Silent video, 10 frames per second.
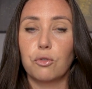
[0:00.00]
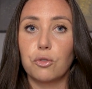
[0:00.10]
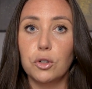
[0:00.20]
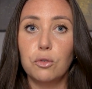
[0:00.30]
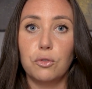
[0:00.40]

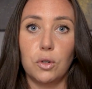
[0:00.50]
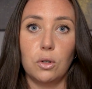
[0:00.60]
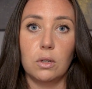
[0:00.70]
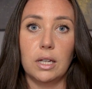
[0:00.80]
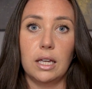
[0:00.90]

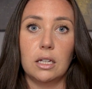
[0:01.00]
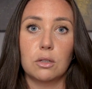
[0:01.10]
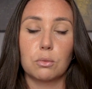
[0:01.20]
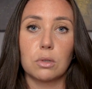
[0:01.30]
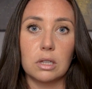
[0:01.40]
fruitful in
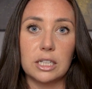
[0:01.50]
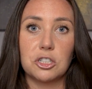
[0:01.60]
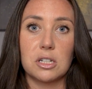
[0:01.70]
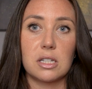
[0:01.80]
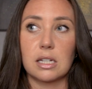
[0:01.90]

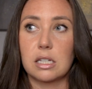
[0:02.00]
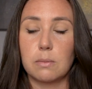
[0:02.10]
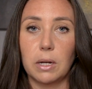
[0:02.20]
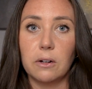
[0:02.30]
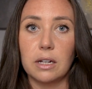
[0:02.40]
religious
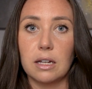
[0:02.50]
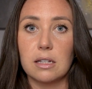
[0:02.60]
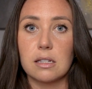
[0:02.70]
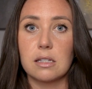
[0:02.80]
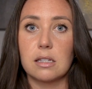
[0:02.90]

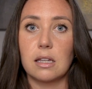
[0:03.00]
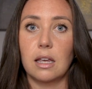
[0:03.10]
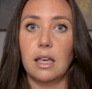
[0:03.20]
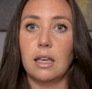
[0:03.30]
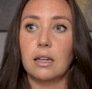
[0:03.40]
experience,
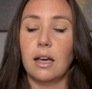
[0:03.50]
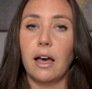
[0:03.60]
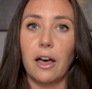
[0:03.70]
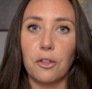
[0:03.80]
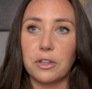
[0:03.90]
in a
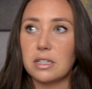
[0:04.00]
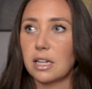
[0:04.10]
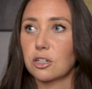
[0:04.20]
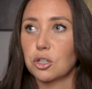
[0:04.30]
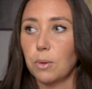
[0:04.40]
healthy
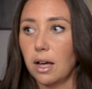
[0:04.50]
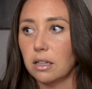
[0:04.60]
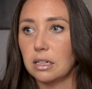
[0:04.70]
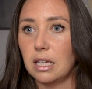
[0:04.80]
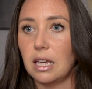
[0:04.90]

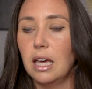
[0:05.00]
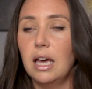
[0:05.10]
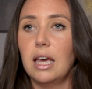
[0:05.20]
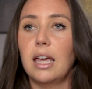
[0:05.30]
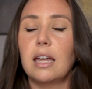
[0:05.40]
sexuality.
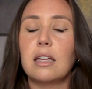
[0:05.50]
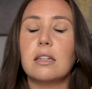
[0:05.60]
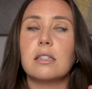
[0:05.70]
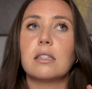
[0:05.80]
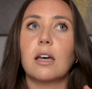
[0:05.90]
It
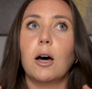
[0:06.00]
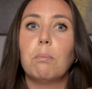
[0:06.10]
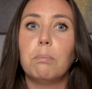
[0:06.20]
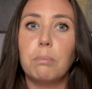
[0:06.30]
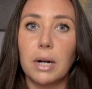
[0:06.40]
is
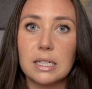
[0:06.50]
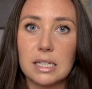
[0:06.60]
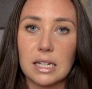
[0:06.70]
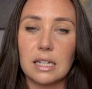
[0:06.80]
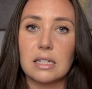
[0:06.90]

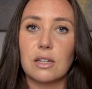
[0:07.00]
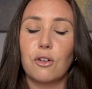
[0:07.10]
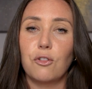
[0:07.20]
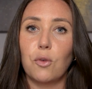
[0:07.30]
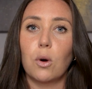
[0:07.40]
abundant
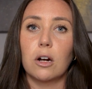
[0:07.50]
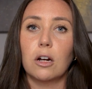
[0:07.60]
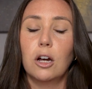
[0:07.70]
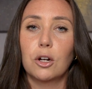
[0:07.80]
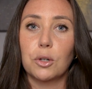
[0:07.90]
for
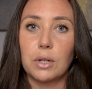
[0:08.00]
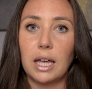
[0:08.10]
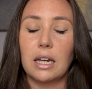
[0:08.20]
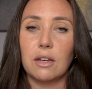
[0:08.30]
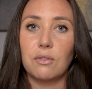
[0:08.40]

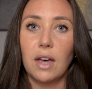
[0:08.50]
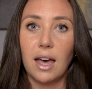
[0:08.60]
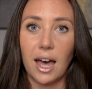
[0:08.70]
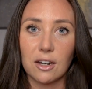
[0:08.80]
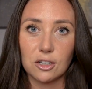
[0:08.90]
creative
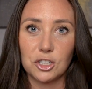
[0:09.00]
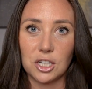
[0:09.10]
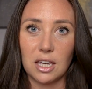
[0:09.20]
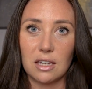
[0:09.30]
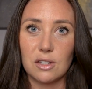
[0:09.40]

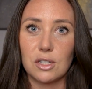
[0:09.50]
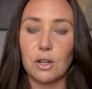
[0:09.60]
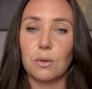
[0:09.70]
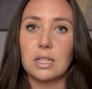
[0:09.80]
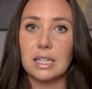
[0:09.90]
energy.
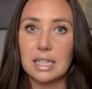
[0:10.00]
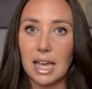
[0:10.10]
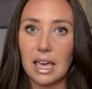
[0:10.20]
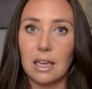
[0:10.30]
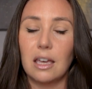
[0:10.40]
So
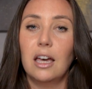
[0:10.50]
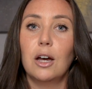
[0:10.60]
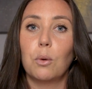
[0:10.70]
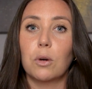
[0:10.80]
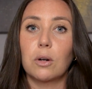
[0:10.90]
today
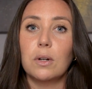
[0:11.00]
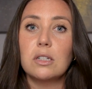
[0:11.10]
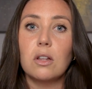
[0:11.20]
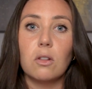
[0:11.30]
we're going to